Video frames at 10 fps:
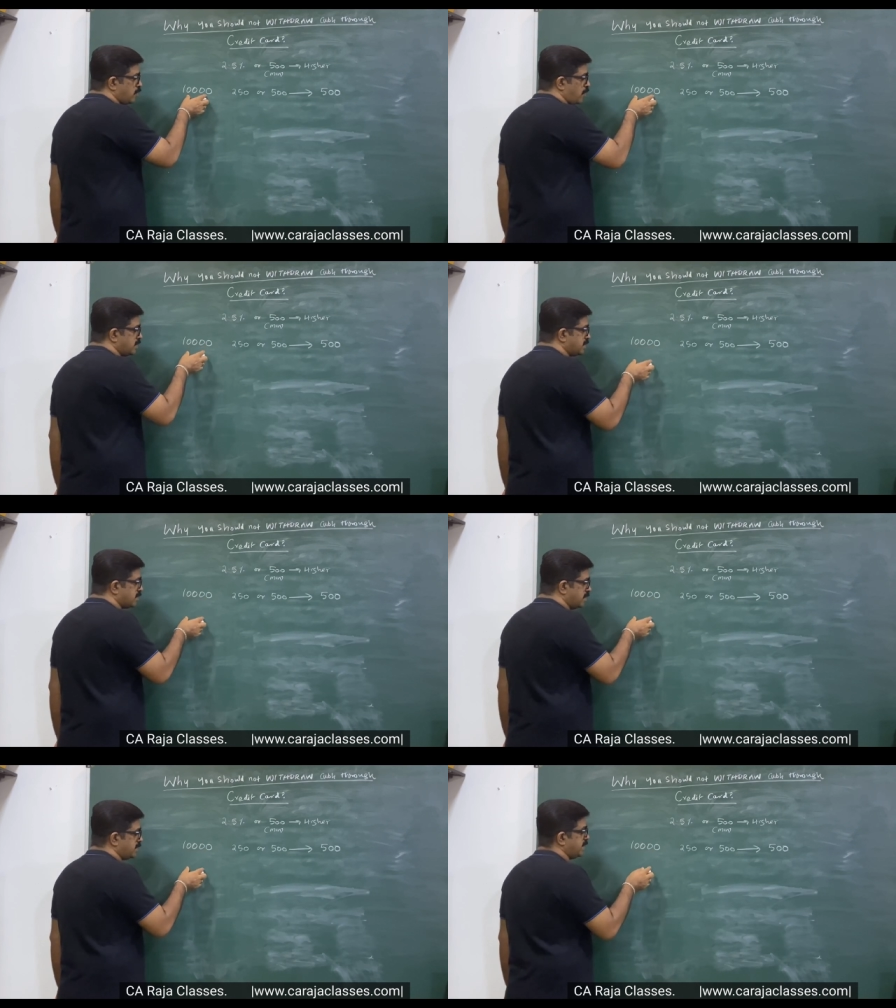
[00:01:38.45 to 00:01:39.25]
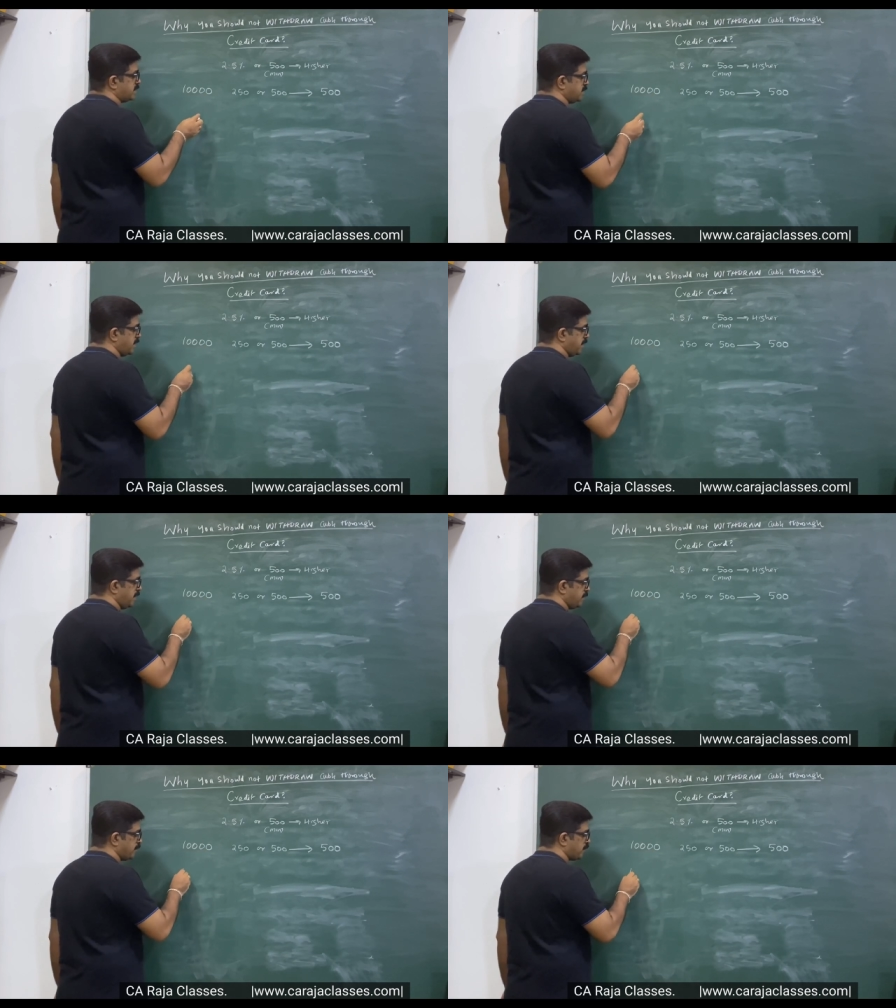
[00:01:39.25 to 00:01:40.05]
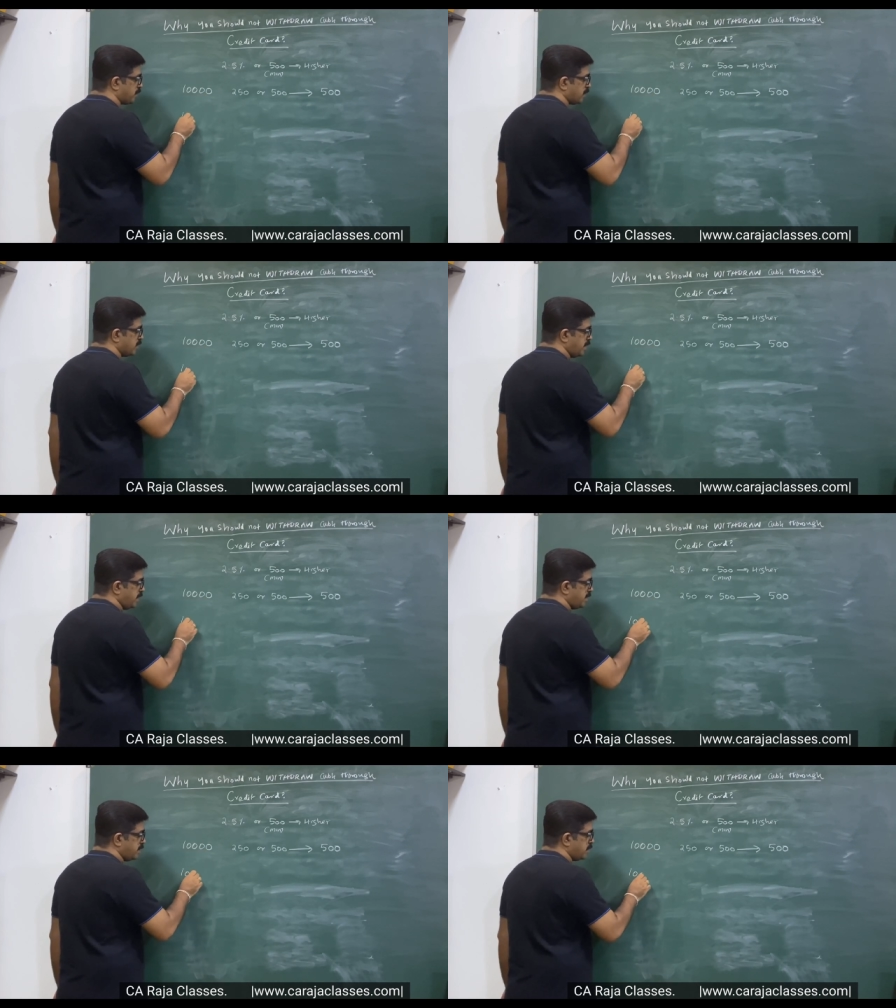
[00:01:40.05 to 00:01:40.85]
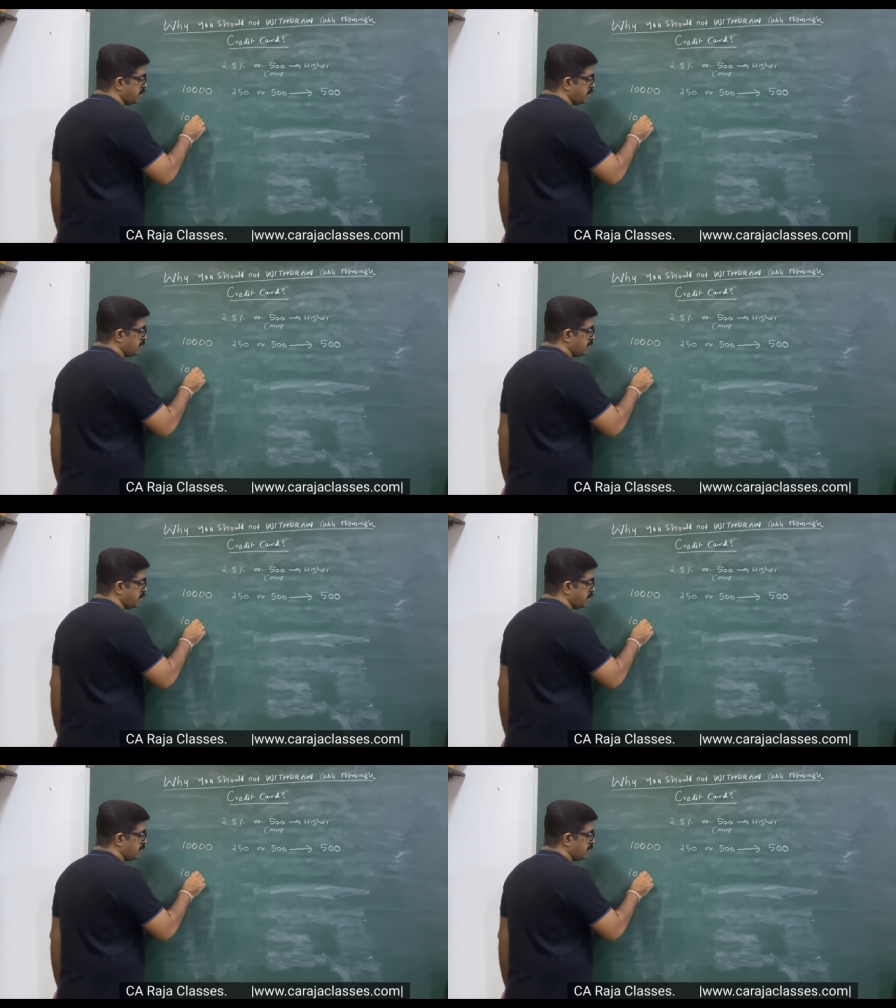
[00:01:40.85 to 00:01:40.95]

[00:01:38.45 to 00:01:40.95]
on the 30th day, then